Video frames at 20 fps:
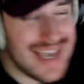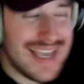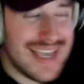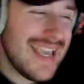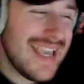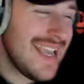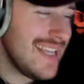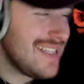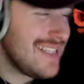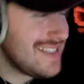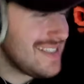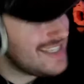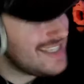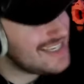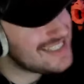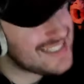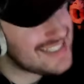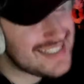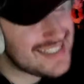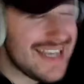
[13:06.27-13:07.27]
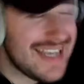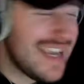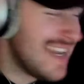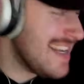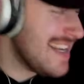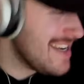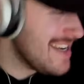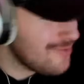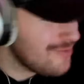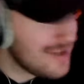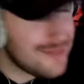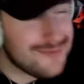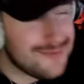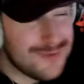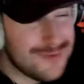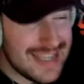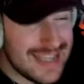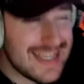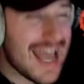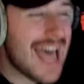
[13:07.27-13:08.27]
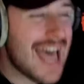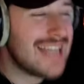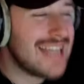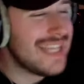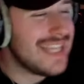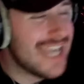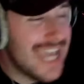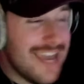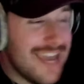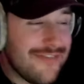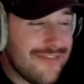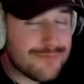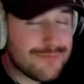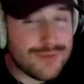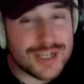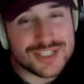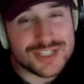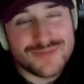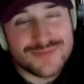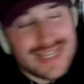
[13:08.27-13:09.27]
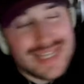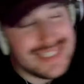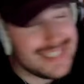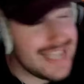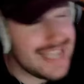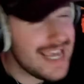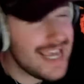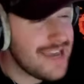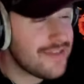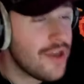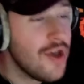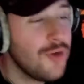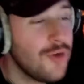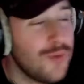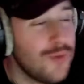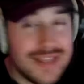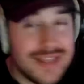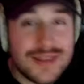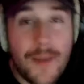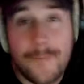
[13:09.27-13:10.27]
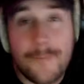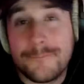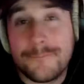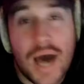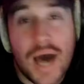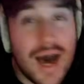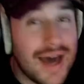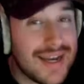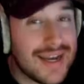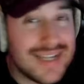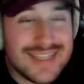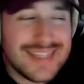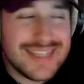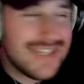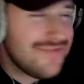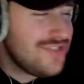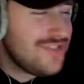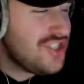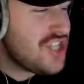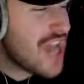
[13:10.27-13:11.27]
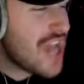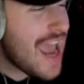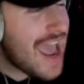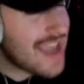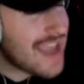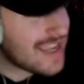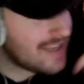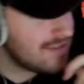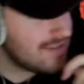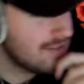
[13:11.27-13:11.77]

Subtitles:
hit the city. Well, when I leave, brush my teeth with a bottle of Jack.